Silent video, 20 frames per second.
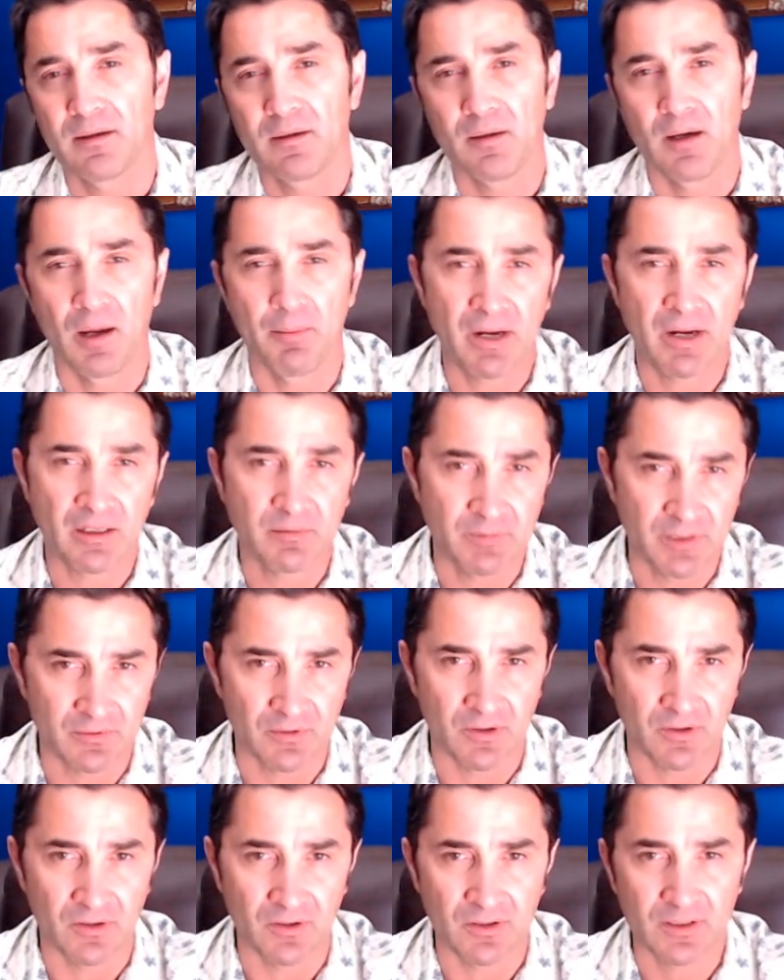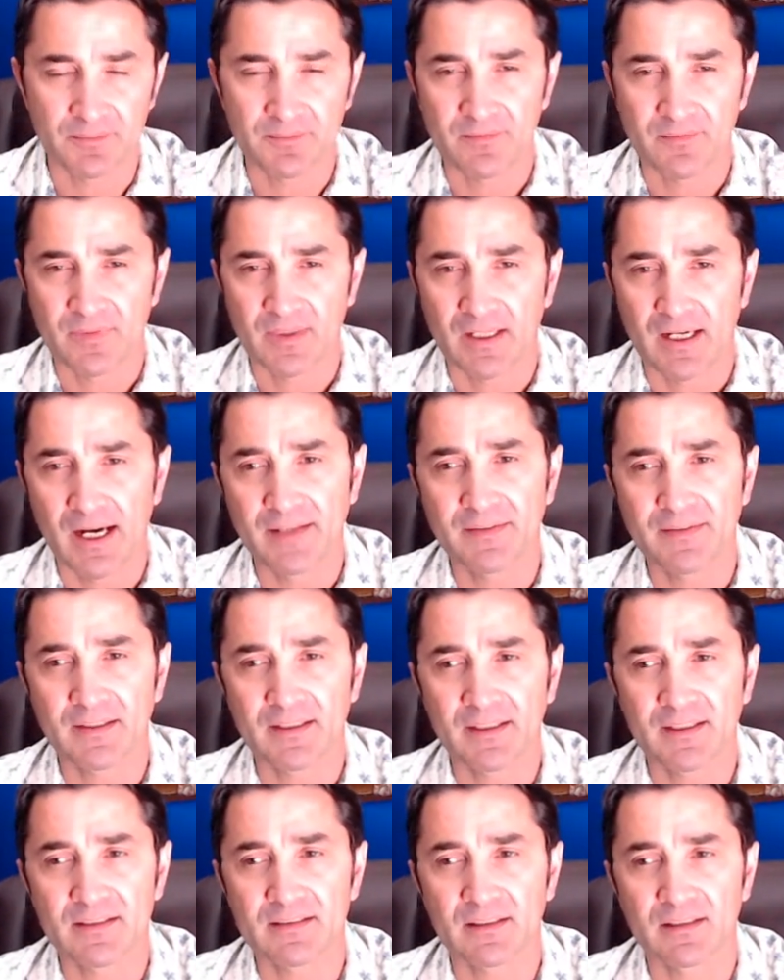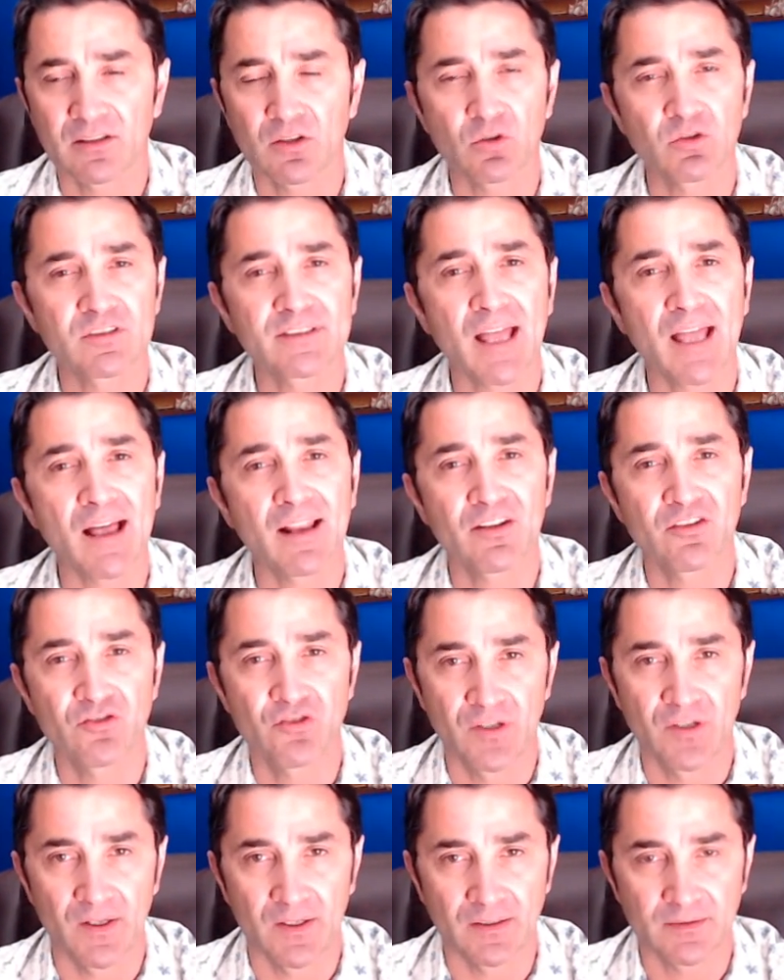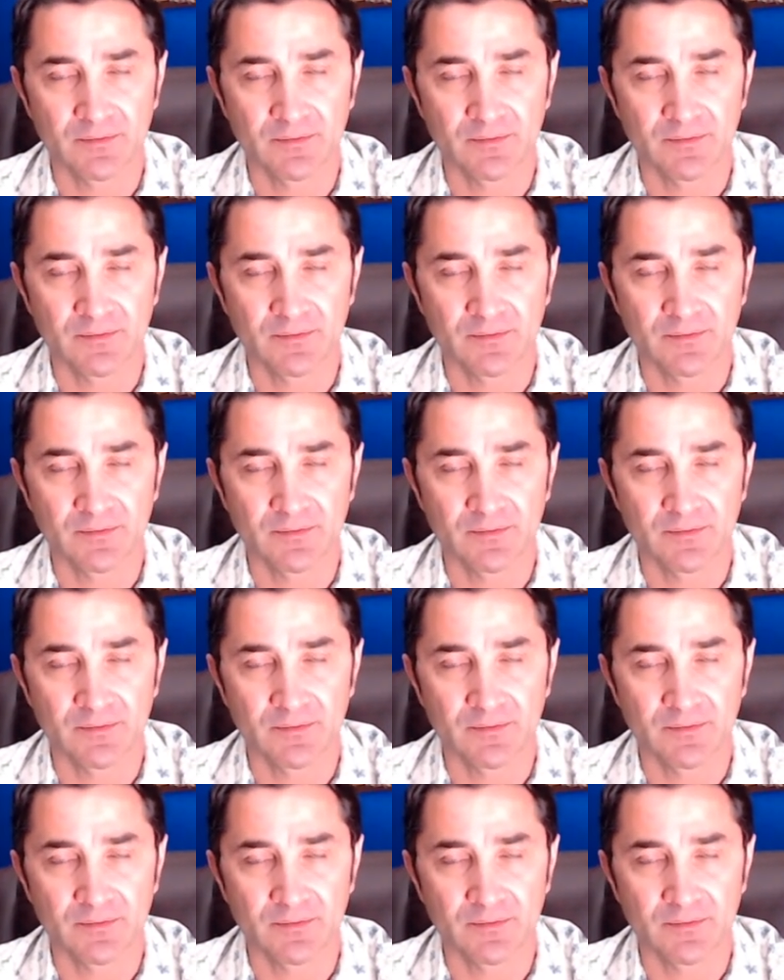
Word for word: I might be wrong, I think it's a nostalgia.